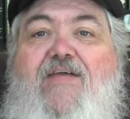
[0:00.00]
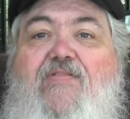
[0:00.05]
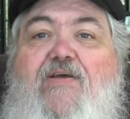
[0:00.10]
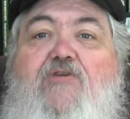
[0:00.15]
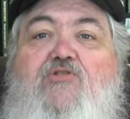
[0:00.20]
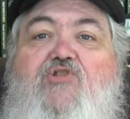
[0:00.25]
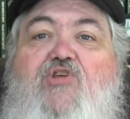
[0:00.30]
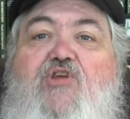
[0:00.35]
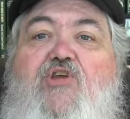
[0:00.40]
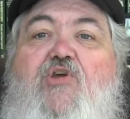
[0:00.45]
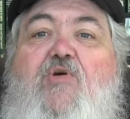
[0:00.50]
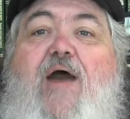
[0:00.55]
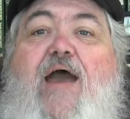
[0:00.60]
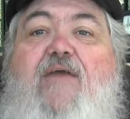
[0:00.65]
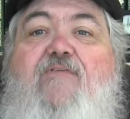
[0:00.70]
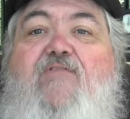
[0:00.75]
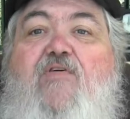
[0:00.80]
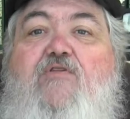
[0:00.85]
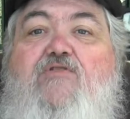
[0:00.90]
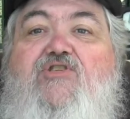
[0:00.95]
There's the new
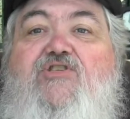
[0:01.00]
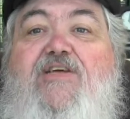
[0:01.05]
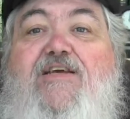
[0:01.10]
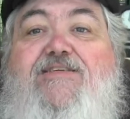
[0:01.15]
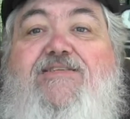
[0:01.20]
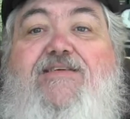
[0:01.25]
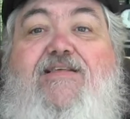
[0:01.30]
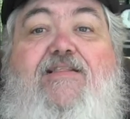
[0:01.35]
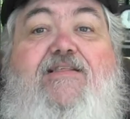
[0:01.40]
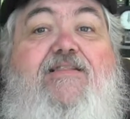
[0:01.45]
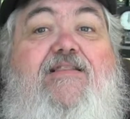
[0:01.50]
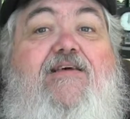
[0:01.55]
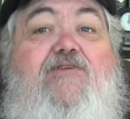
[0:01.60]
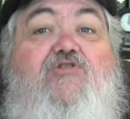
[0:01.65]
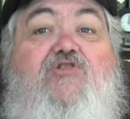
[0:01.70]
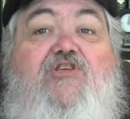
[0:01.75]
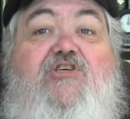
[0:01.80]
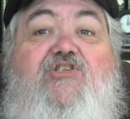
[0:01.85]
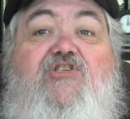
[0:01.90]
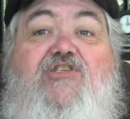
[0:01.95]
iPhone 6, and then
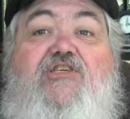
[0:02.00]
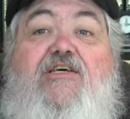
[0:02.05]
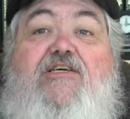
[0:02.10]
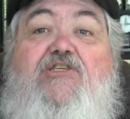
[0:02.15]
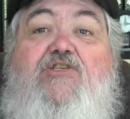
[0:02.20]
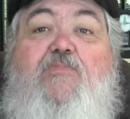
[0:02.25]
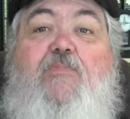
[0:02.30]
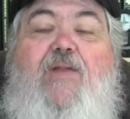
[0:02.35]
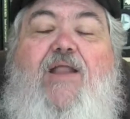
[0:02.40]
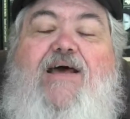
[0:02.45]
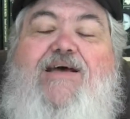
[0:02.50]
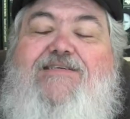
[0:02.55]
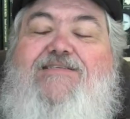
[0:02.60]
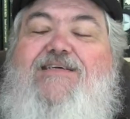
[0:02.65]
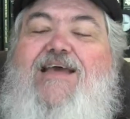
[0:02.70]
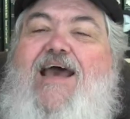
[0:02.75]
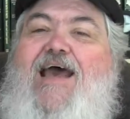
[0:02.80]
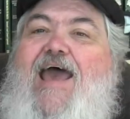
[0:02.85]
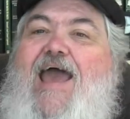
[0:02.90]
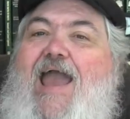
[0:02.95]
there's the 6
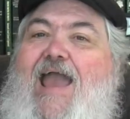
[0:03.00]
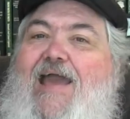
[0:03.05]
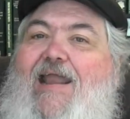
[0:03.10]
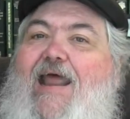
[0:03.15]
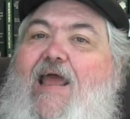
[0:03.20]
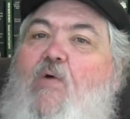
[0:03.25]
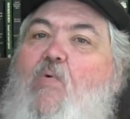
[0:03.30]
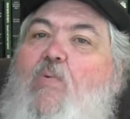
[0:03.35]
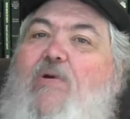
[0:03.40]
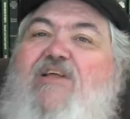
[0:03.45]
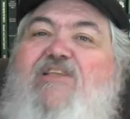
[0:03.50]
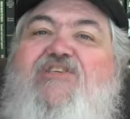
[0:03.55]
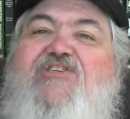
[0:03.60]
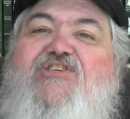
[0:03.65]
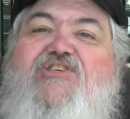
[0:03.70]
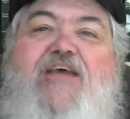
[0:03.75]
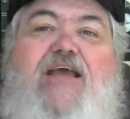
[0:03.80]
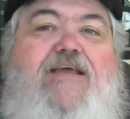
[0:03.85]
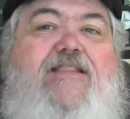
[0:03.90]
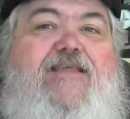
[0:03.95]
Plus. And I will
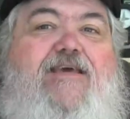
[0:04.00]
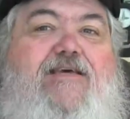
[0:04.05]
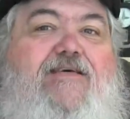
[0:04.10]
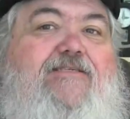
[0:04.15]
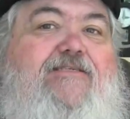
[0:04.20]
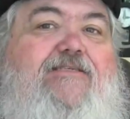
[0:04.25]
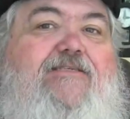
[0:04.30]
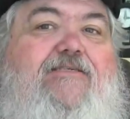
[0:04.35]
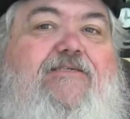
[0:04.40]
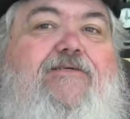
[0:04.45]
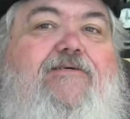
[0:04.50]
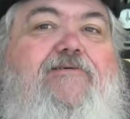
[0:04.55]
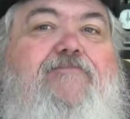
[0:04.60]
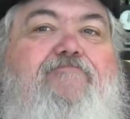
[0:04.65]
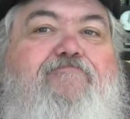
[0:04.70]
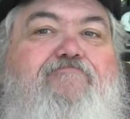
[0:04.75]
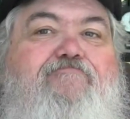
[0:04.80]
say this